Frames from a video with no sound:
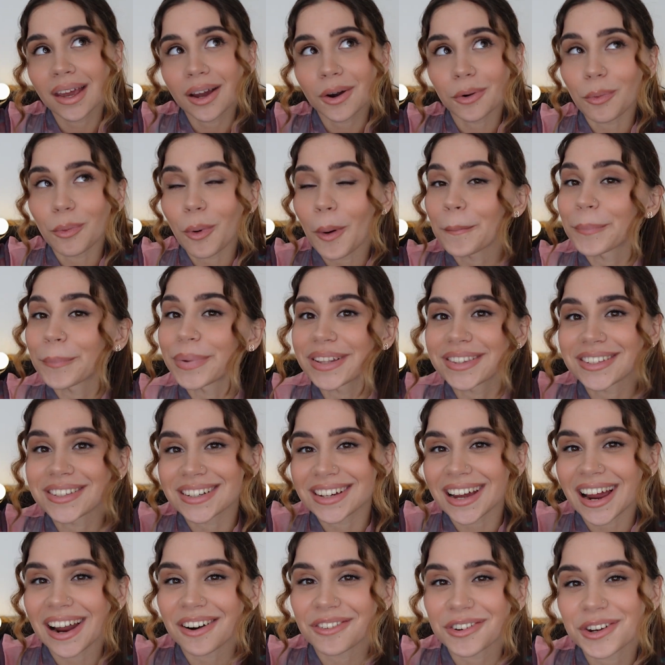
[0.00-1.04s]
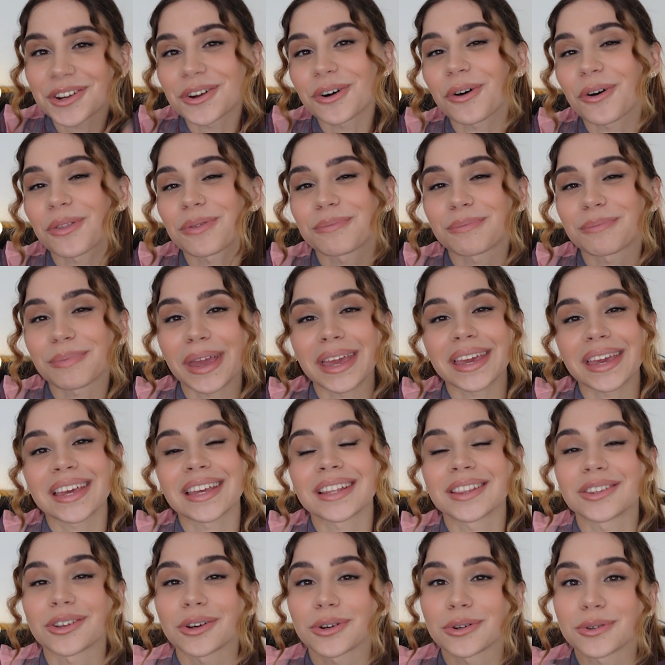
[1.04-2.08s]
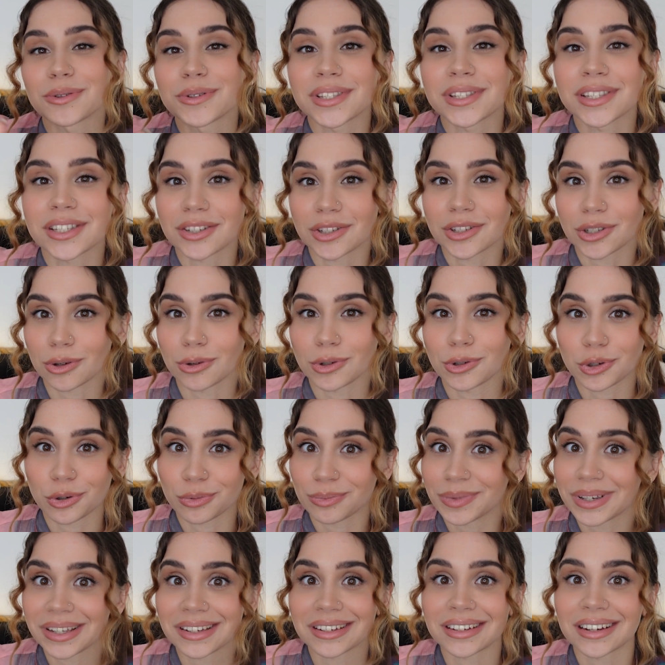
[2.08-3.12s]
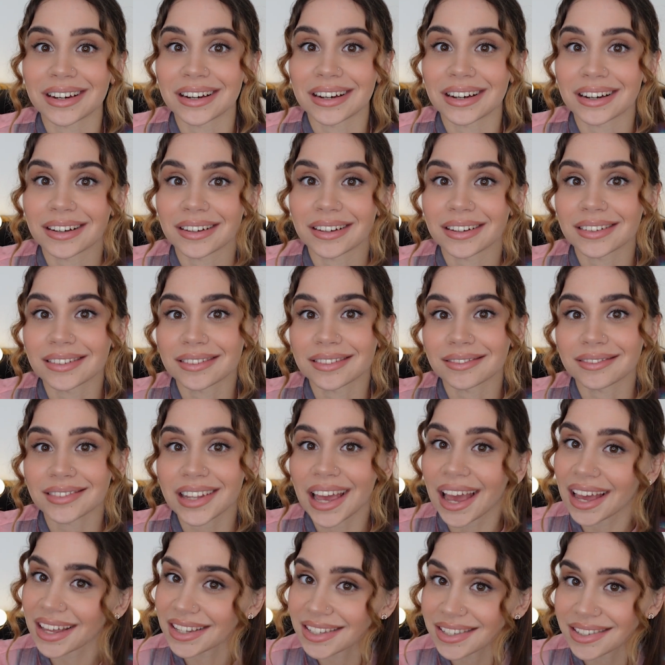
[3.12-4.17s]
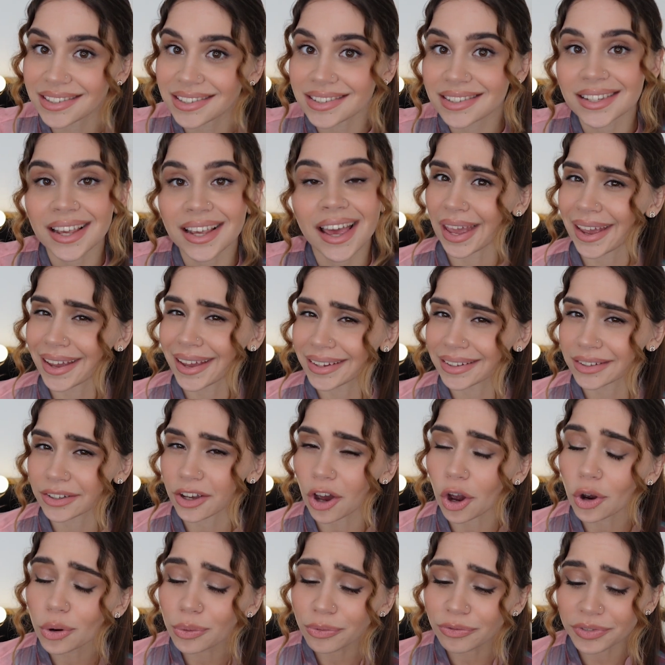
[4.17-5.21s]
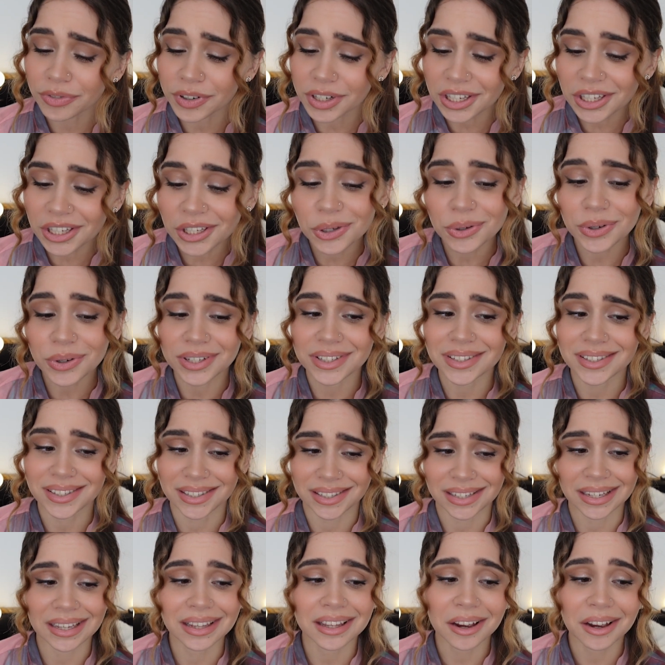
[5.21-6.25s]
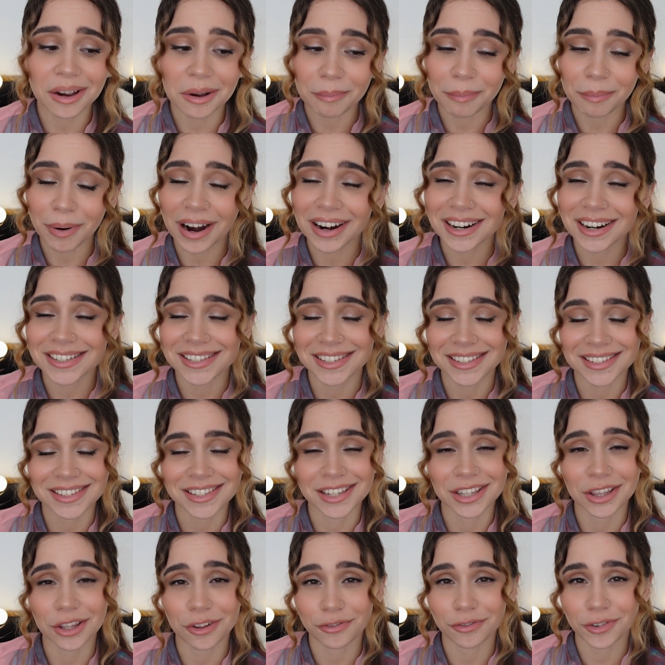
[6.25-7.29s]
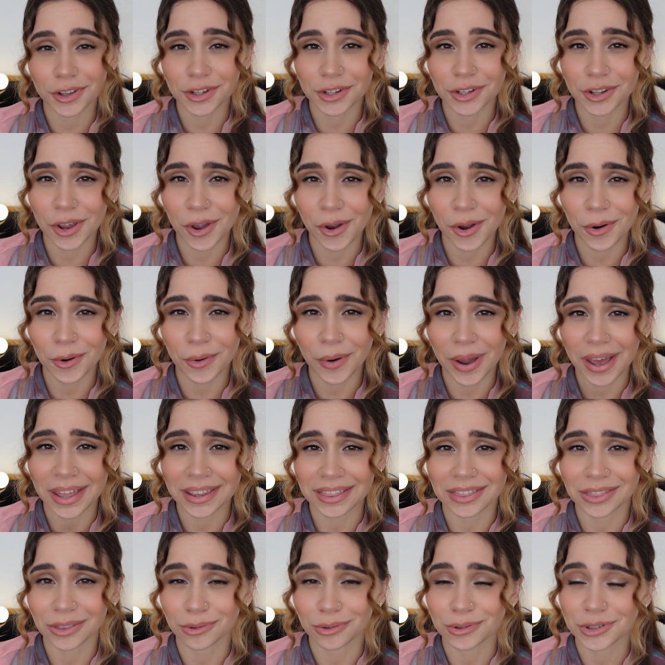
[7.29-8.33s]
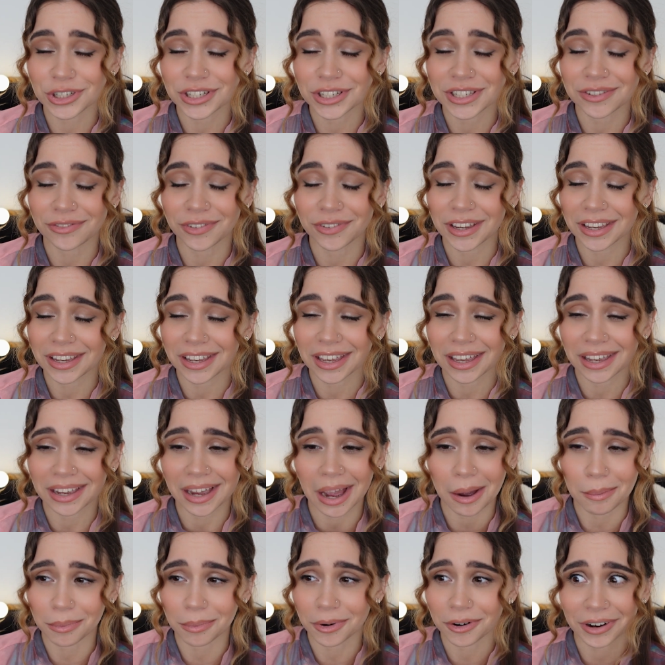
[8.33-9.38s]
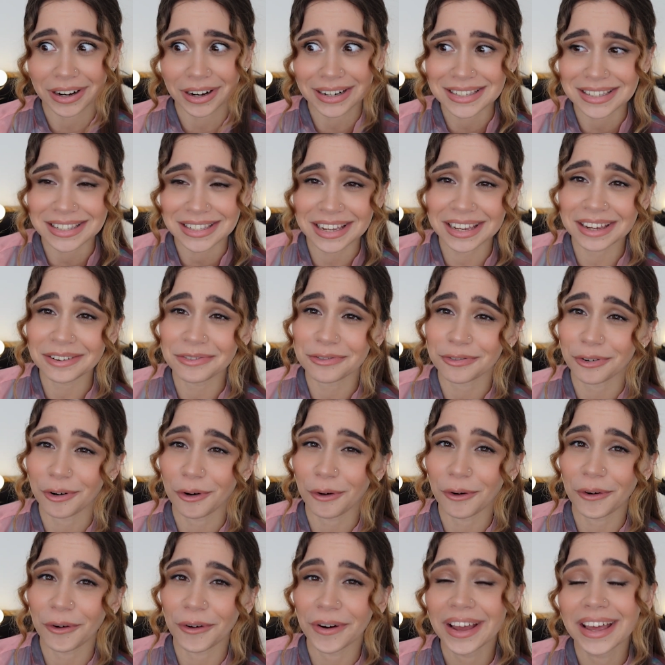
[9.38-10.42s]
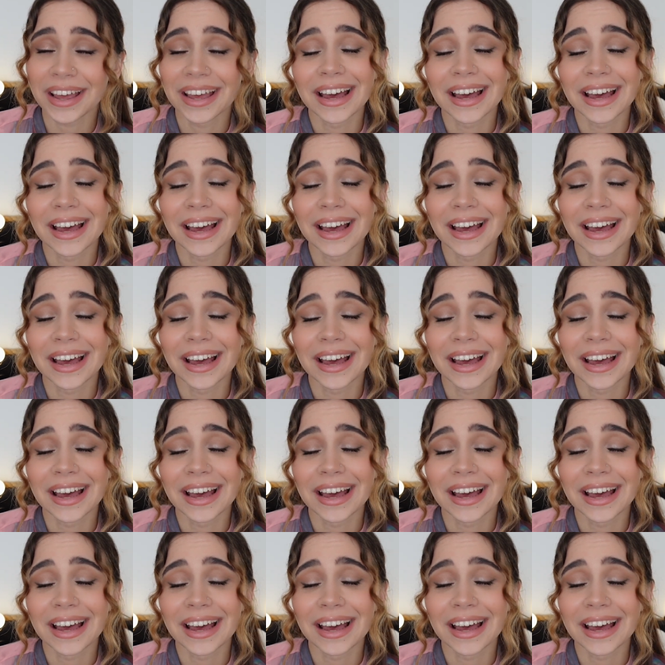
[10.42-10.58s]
want me to carry on making those social media tests, and hopefully you can see the comparisons in the video and not just thinking I'm crazy for